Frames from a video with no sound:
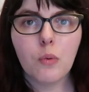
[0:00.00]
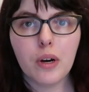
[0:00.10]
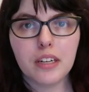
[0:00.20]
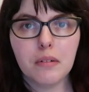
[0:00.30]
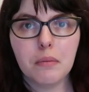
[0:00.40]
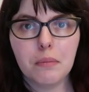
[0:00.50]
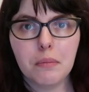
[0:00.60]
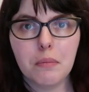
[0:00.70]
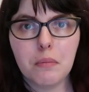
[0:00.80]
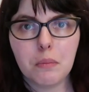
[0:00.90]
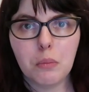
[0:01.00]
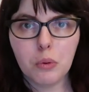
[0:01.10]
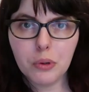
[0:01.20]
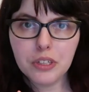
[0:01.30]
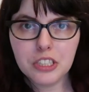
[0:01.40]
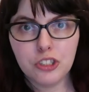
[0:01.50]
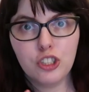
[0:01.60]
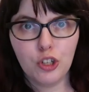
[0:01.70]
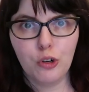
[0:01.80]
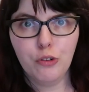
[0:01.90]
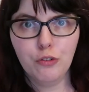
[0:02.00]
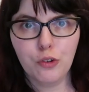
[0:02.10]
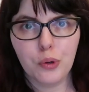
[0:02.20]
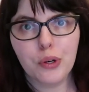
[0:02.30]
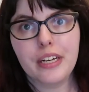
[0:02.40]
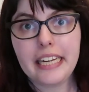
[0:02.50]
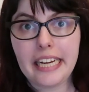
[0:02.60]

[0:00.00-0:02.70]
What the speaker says: What More is known for